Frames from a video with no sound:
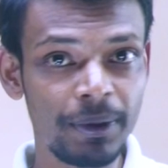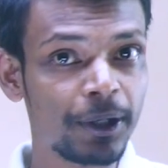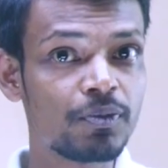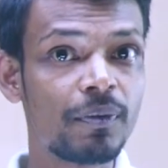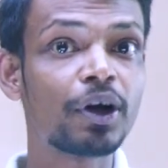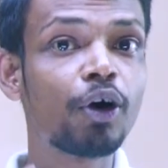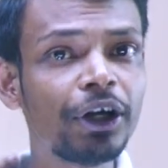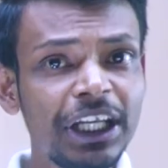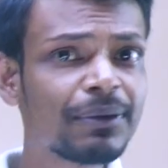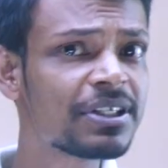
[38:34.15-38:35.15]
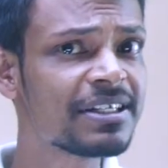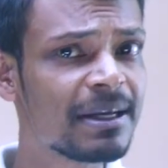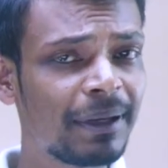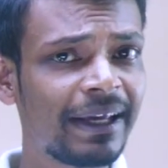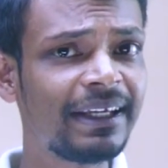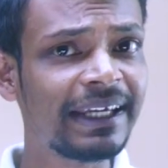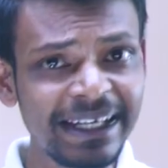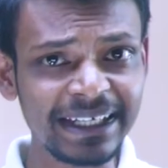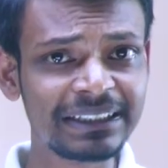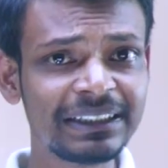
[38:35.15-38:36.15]
Because we were continuously supplying
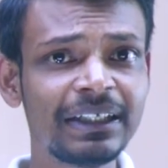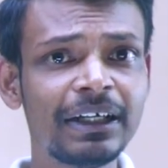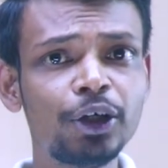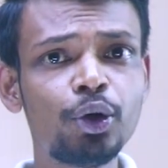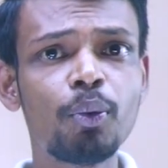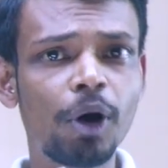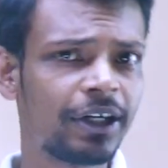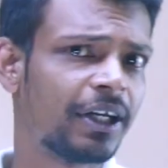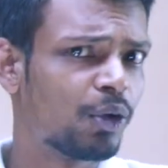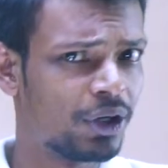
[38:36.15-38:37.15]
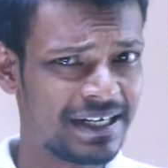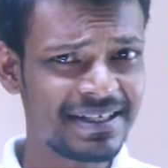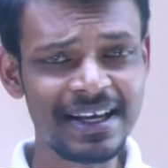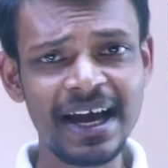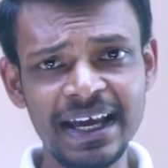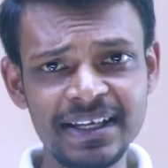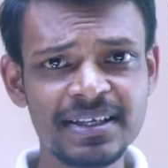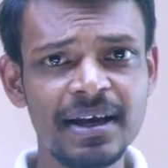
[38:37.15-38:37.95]
heat to water, or let's say ice,